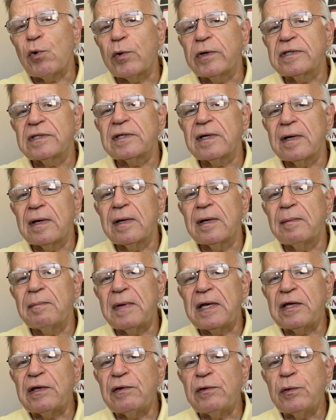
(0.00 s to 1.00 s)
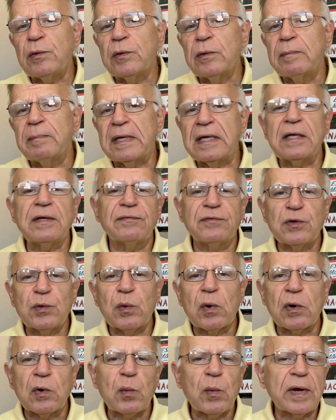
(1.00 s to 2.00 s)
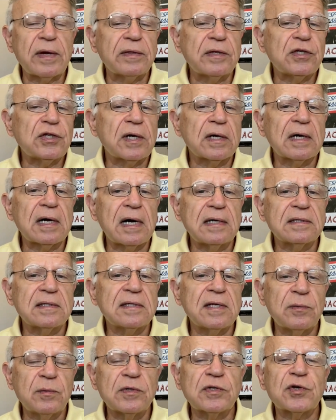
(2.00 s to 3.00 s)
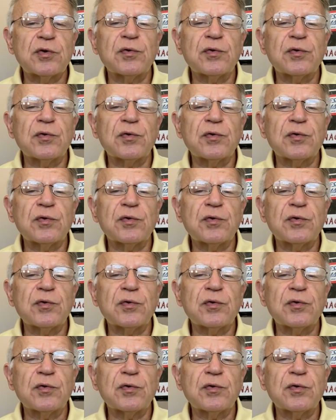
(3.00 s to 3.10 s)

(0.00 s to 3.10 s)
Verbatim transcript: course, many of you are aware that John Constantine was